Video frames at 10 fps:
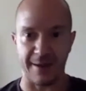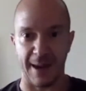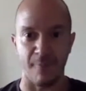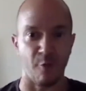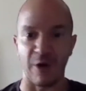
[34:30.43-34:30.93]

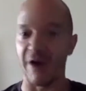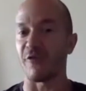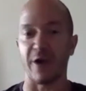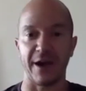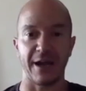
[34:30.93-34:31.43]
I'm
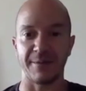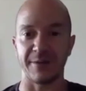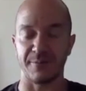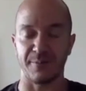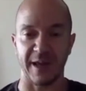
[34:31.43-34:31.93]
wherever I am on
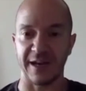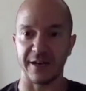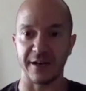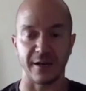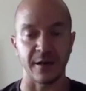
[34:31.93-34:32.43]
the
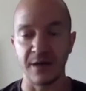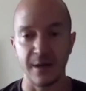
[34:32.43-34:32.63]
planet and